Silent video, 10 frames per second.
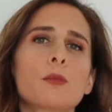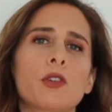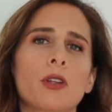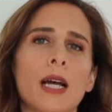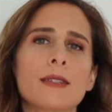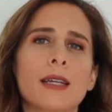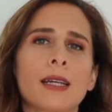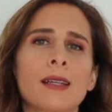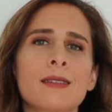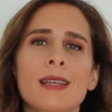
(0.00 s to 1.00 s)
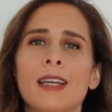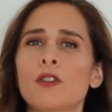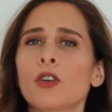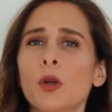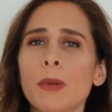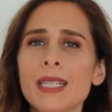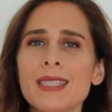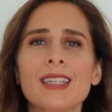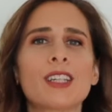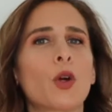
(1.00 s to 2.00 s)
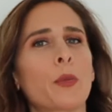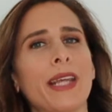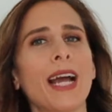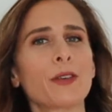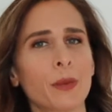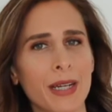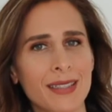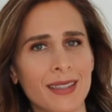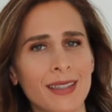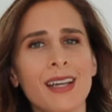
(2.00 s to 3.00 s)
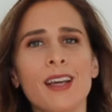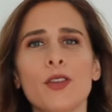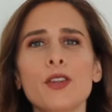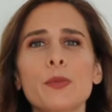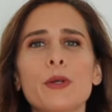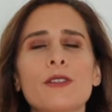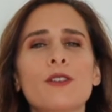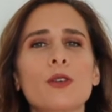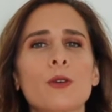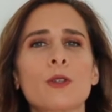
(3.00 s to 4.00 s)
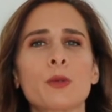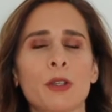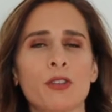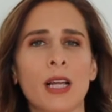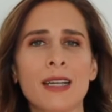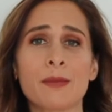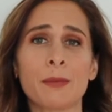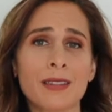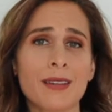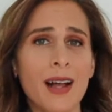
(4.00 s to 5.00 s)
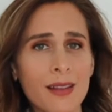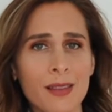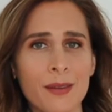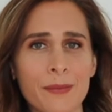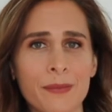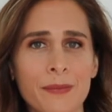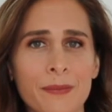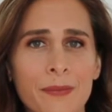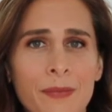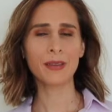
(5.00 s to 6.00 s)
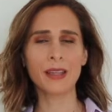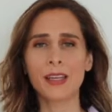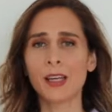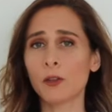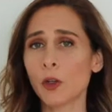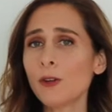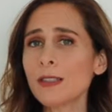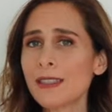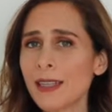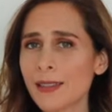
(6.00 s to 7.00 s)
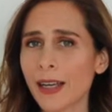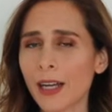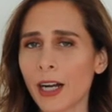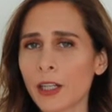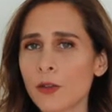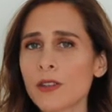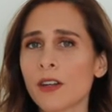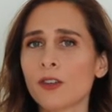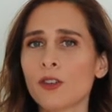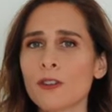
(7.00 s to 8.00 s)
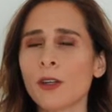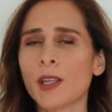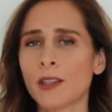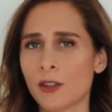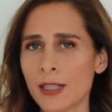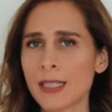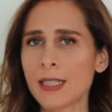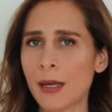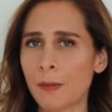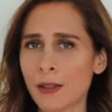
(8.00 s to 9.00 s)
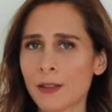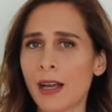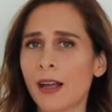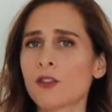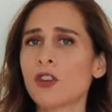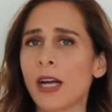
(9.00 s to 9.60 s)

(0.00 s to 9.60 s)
of specializing in, let's say, internal medicine or pediatric medicine, this person chose to specialize in mental health. If you go and see a psychiatrist and it turns out that there is a mental health